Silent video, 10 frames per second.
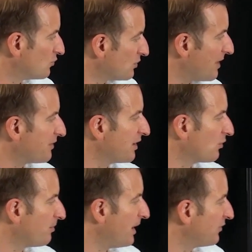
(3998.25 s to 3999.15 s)
rather
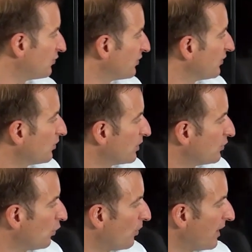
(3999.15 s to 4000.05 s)
narrow passages or a
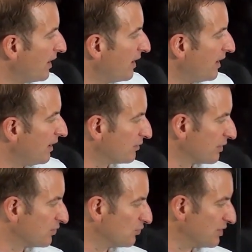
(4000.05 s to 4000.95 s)
doorway in order
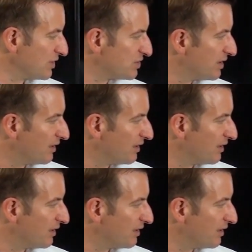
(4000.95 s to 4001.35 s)
to reach